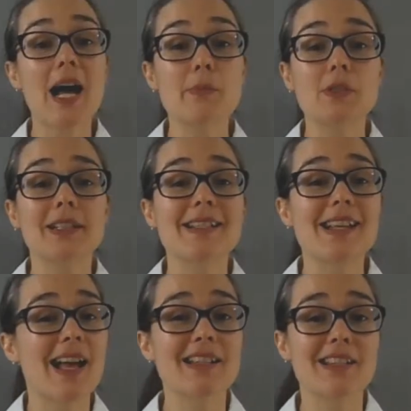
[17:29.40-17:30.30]
Marble
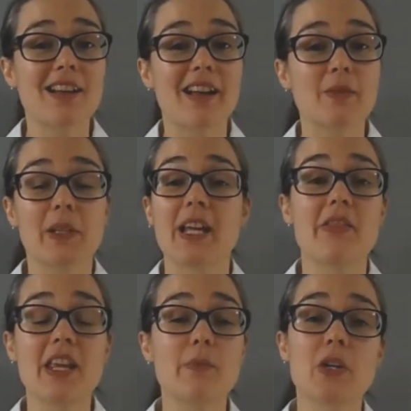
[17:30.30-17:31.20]
is
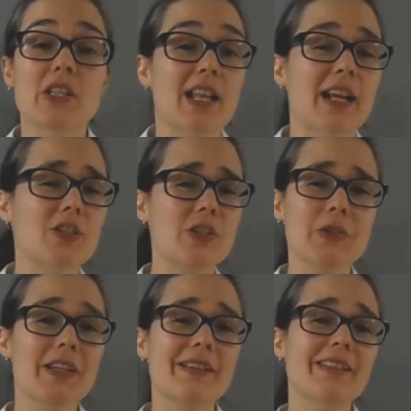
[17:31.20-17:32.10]
undeniably the most
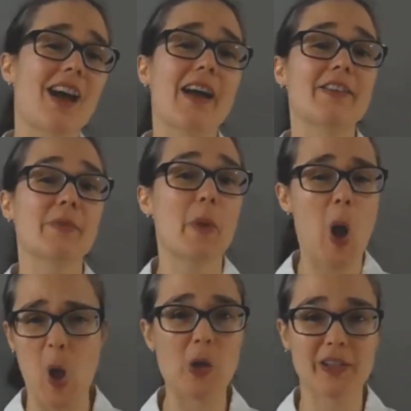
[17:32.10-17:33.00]
luxurious
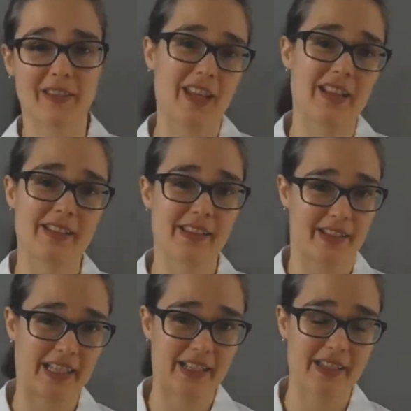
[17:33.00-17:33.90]
item on this
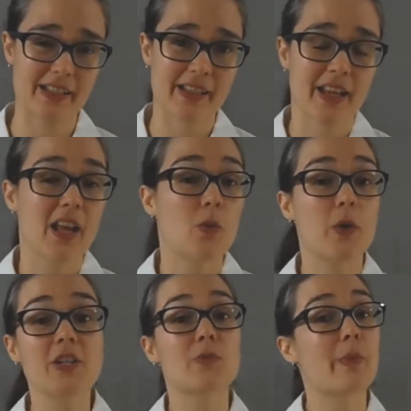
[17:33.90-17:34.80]
list,
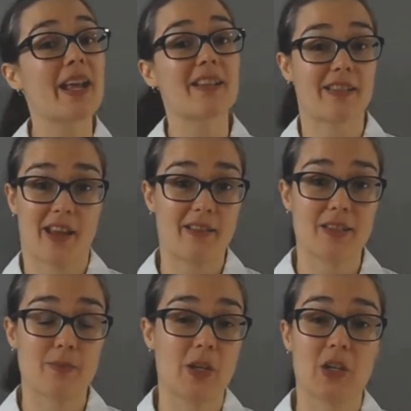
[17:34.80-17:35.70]
which makes
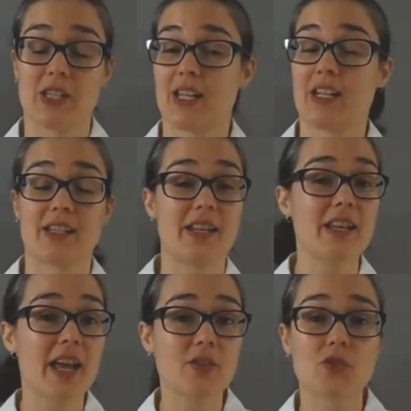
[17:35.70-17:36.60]
sense because it is
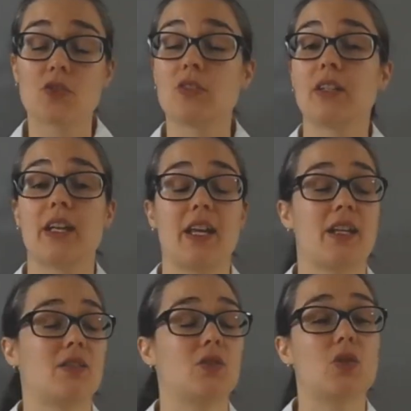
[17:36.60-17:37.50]
natural,
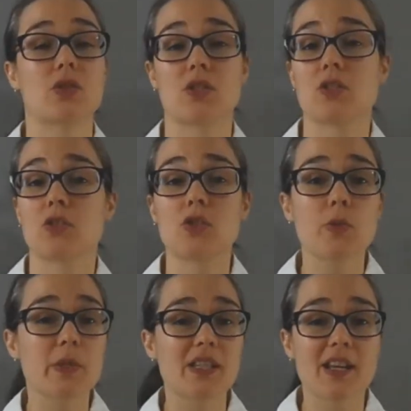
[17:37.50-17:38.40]
it looks
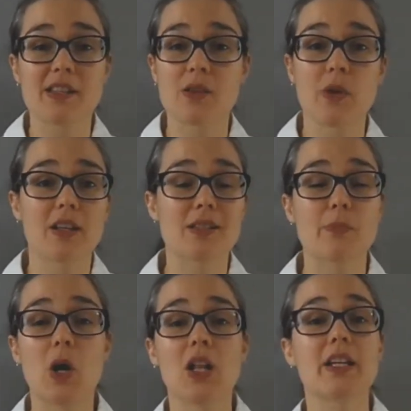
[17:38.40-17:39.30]
super sexy when
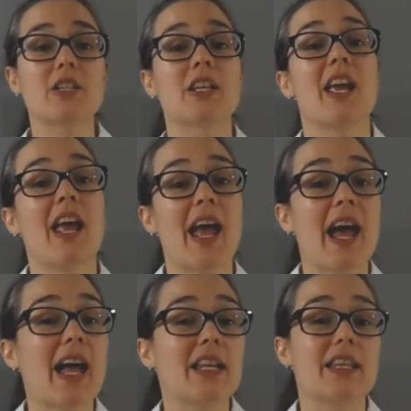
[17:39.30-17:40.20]
it's polished,
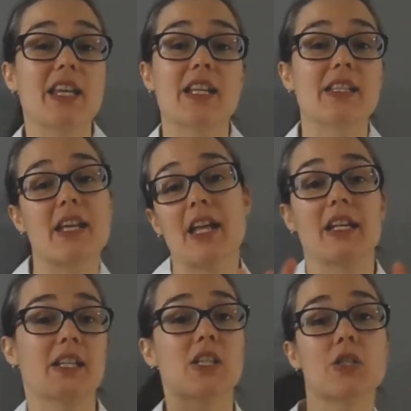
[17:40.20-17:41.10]
and there's
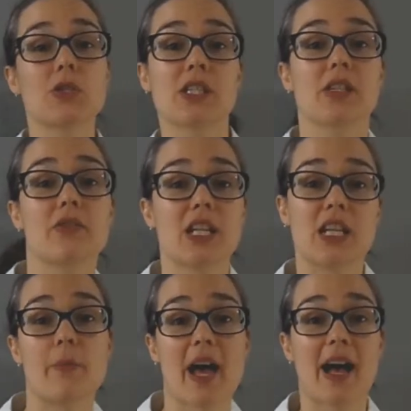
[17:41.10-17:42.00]
an
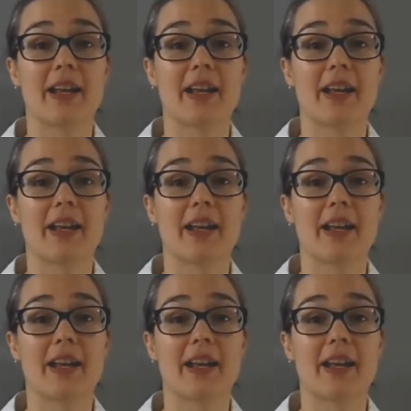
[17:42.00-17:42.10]
exclusivity